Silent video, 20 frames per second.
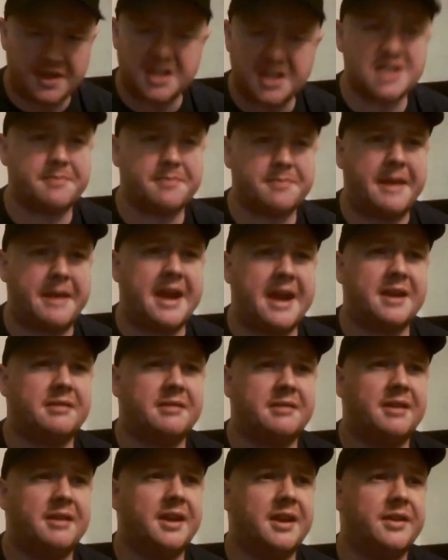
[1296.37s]
Do they
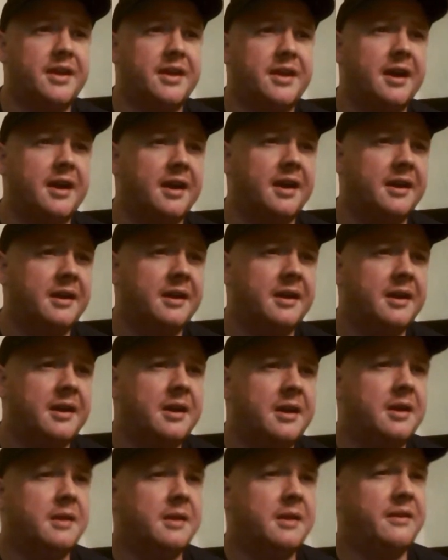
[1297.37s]
expect, like, the